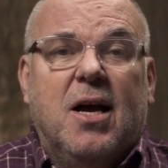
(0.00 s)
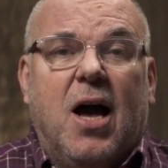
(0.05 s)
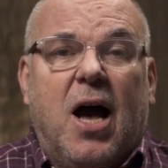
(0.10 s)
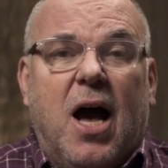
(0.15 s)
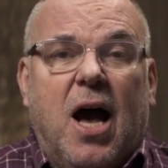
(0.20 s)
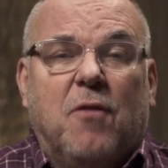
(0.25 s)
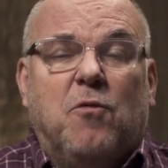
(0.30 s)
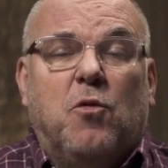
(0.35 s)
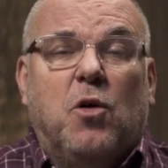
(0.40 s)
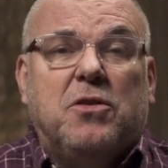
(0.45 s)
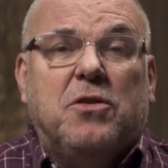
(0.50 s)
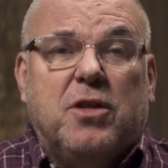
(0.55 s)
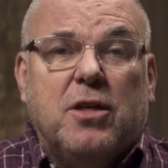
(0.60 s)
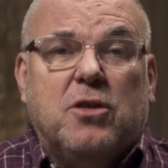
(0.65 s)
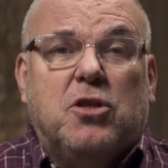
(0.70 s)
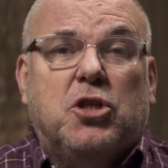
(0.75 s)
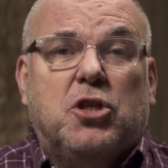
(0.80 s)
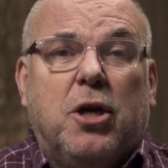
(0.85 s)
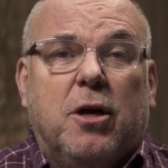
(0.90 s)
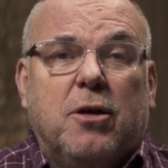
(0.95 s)
of what the
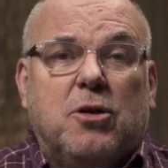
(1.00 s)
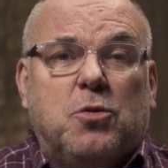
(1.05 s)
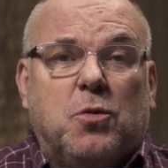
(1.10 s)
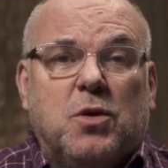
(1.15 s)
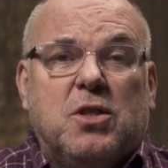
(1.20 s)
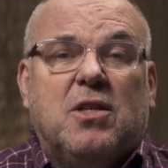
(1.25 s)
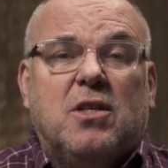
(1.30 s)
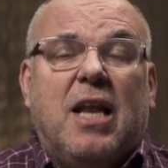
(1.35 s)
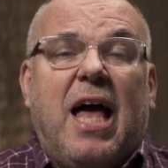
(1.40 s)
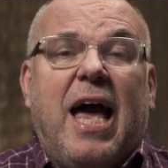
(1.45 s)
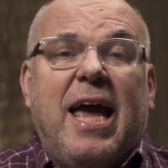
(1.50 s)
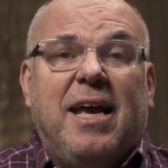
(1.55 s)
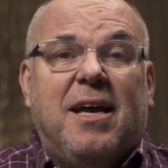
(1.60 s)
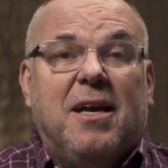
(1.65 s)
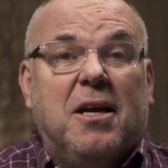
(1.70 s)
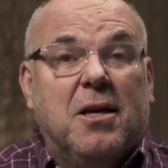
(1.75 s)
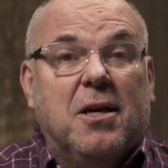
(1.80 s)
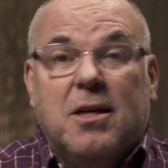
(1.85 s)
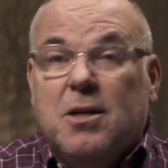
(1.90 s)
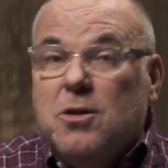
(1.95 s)
church was like
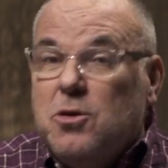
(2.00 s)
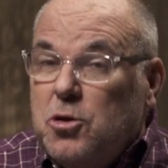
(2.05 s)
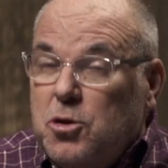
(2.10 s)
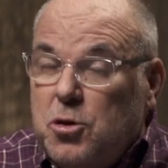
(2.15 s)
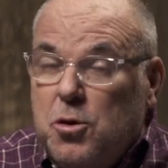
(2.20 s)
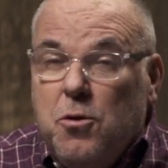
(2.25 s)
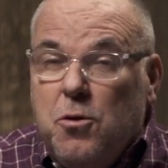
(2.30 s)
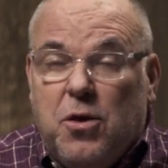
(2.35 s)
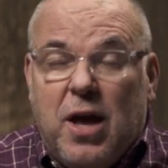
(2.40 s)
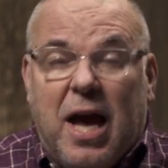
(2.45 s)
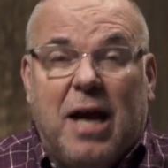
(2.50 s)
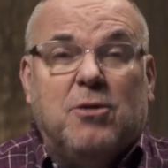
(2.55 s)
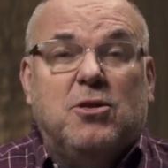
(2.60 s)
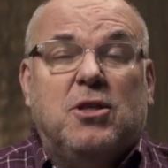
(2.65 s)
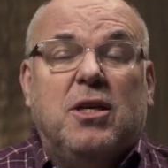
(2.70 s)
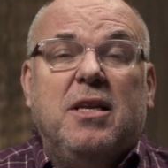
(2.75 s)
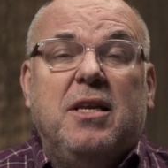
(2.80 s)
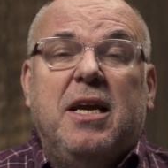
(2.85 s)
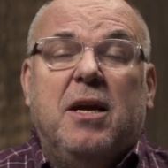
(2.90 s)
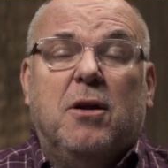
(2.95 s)

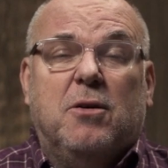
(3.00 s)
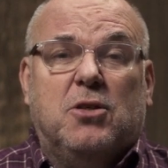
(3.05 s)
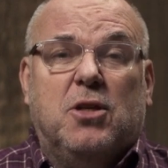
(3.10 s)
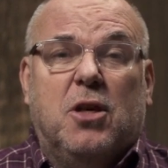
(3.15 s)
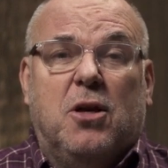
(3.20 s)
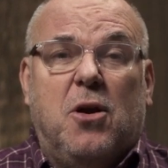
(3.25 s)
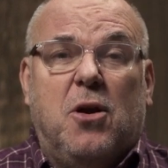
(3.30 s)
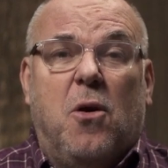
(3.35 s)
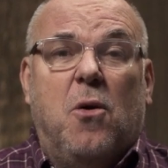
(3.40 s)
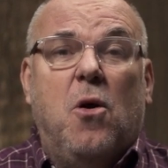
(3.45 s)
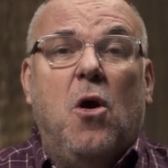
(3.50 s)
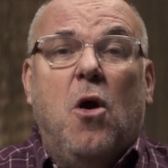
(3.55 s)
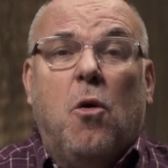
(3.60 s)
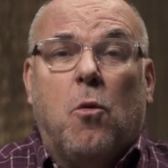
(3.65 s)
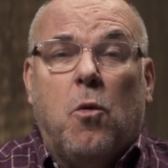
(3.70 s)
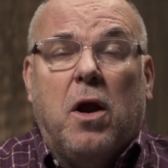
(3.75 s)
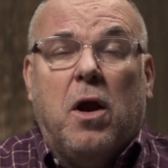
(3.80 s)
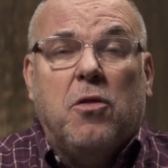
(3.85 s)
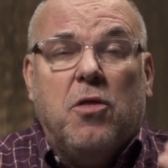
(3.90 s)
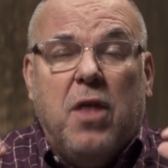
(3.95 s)
2,000 years ago,
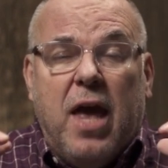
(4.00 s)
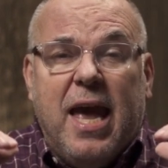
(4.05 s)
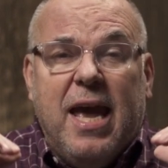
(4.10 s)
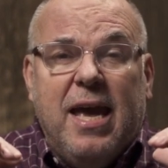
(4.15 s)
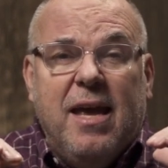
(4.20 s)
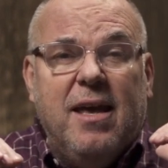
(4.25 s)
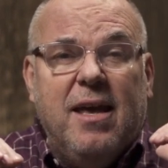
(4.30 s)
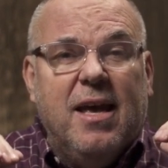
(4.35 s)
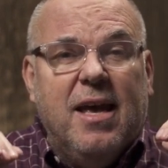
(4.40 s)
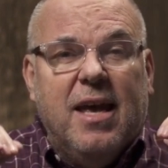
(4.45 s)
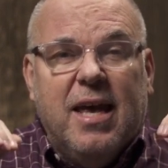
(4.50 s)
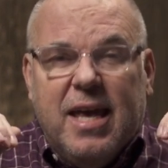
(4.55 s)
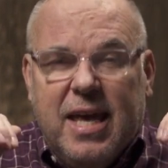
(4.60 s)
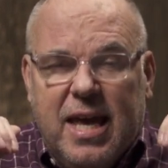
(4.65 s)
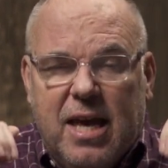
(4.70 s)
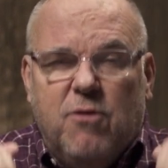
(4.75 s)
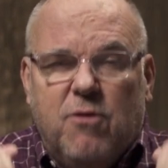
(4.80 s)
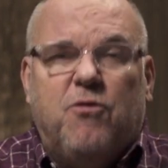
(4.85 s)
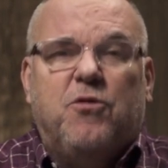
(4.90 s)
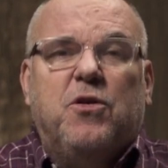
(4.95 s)
where they
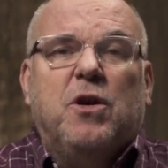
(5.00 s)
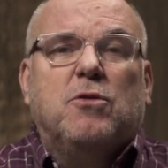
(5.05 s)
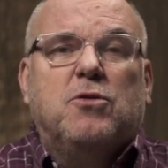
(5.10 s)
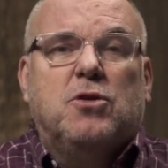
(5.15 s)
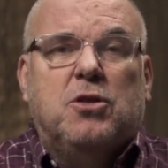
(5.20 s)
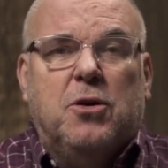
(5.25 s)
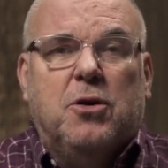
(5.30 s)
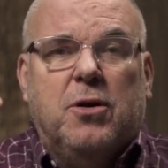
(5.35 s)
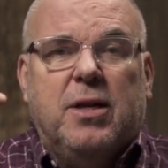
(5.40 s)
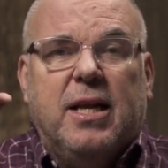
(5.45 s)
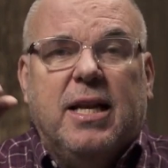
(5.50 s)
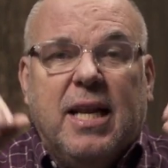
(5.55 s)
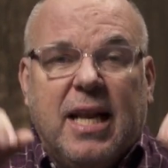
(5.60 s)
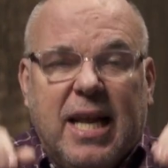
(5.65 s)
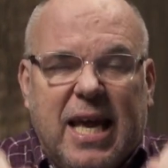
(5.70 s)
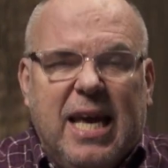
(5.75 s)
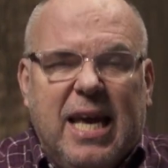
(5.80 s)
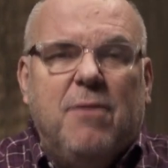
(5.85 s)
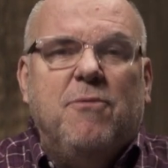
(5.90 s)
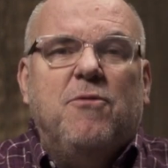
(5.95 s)
infiltrated and
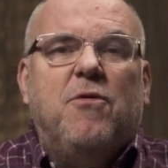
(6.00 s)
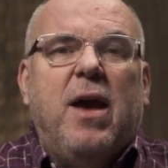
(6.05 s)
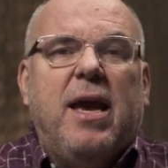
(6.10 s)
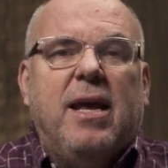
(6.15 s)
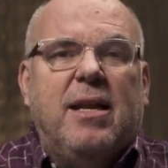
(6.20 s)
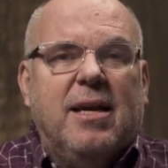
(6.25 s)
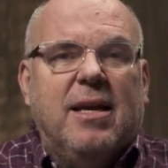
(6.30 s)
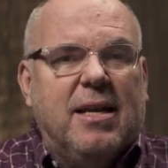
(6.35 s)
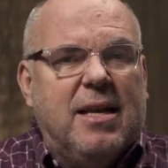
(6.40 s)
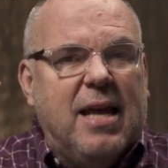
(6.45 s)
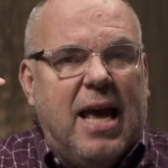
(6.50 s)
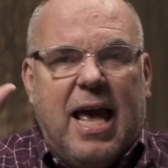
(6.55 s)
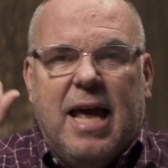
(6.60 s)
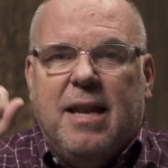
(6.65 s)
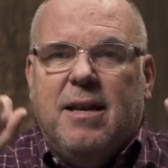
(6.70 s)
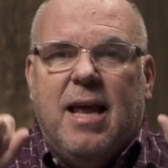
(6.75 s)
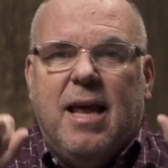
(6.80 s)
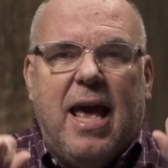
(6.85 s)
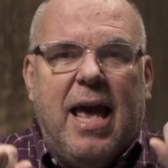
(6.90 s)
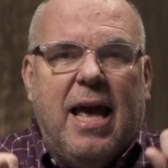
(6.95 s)
invaded
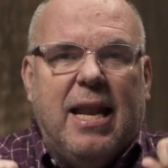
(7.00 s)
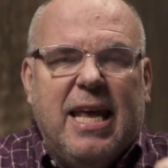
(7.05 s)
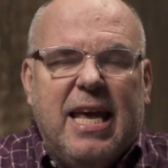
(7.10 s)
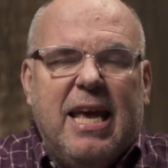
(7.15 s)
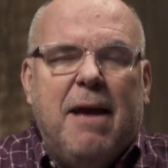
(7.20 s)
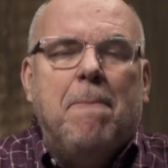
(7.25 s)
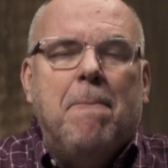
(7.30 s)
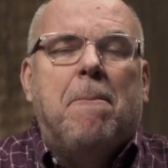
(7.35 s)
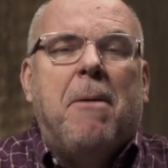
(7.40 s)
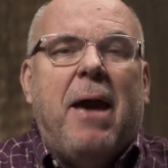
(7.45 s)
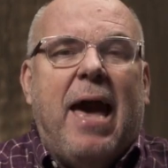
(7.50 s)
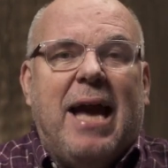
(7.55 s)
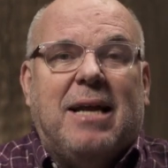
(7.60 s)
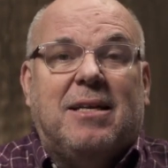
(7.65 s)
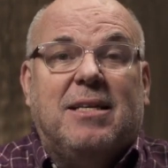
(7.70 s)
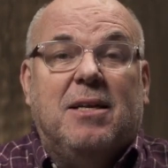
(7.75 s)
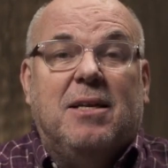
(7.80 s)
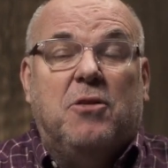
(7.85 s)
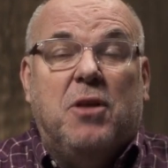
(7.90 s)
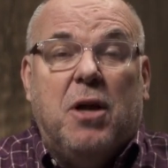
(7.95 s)
and
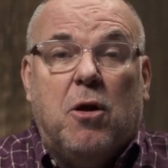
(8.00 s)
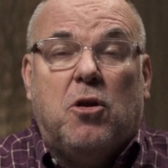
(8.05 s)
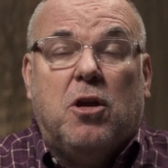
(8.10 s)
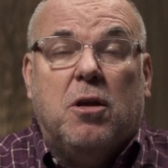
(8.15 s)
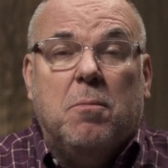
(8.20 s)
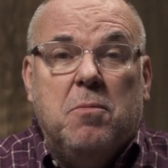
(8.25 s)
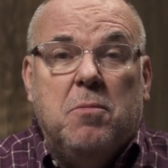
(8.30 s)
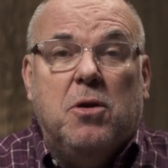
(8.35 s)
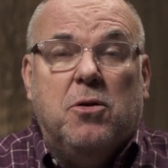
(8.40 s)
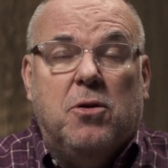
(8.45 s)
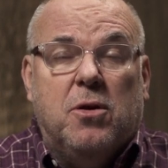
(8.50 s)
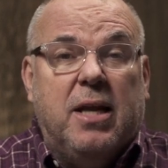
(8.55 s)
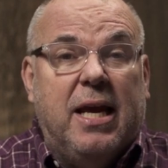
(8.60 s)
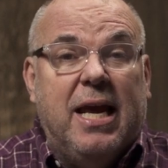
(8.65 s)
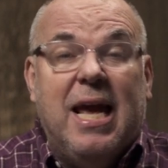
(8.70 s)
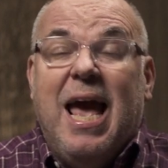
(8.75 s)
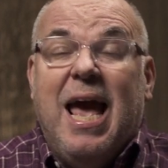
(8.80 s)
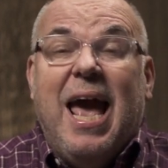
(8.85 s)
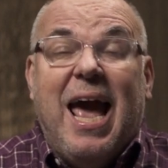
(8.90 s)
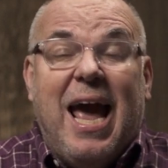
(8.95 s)
impacted their community,
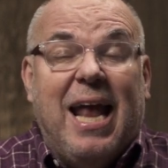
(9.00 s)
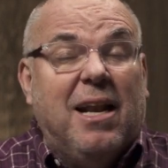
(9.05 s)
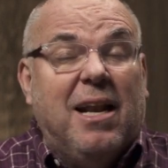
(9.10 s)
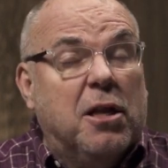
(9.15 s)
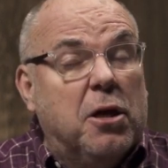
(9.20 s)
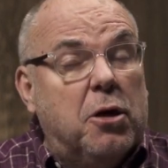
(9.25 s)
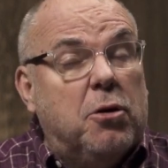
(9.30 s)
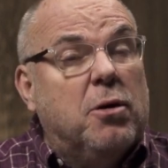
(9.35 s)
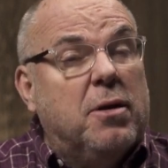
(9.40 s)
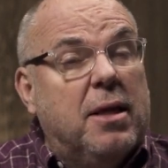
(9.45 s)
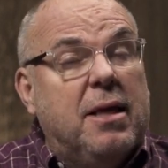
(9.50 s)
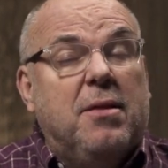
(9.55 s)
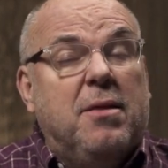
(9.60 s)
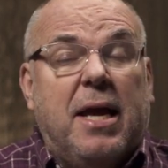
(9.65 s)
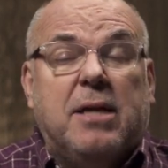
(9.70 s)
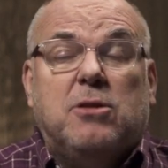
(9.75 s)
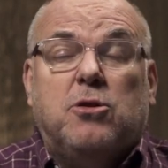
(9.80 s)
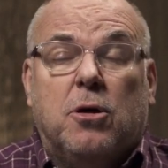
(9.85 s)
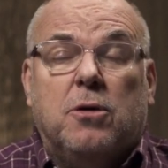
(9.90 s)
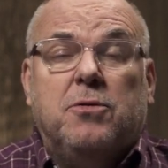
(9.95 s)
and literally
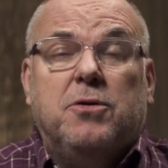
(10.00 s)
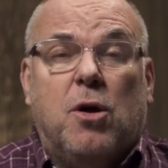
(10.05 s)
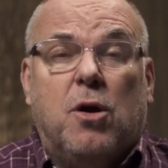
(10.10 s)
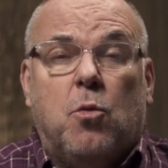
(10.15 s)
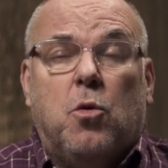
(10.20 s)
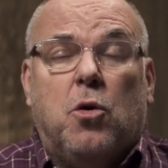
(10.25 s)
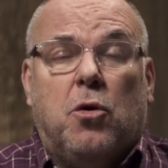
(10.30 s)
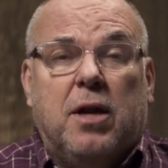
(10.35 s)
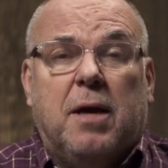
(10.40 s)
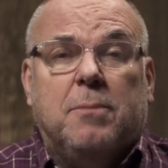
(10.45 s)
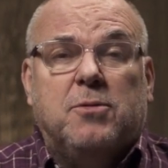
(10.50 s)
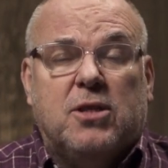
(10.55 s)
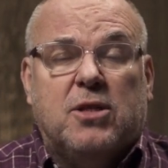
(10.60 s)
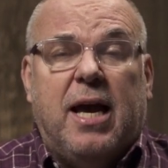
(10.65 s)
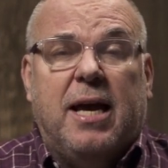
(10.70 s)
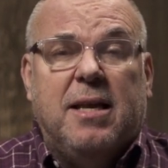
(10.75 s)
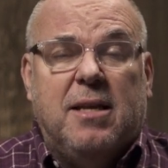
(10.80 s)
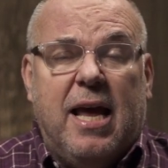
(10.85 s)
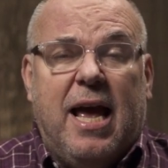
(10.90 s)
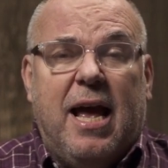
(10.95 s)
they turned their world
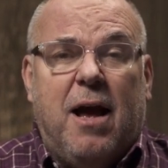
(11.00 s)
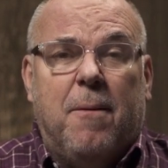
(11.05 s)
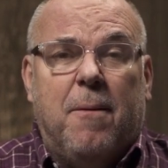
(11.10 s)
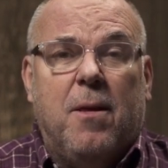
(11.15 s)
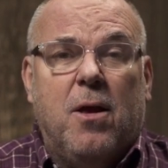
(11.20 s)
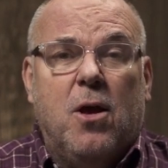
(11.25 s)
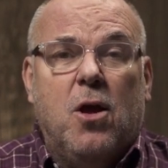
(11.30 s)
upside down.